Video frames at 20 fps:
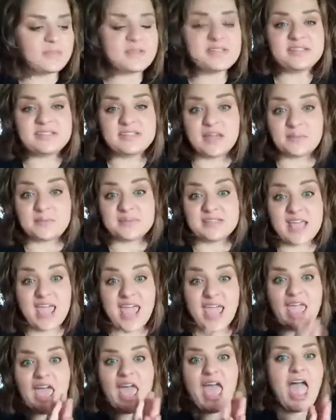Some
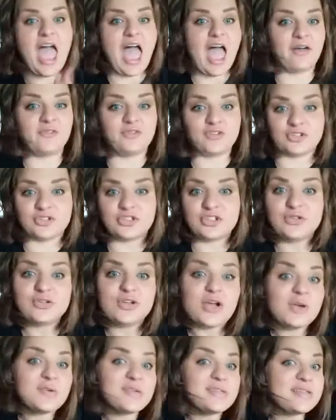say after 2
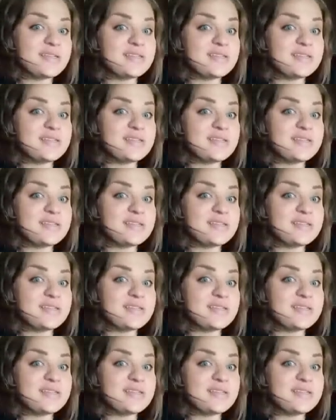doses,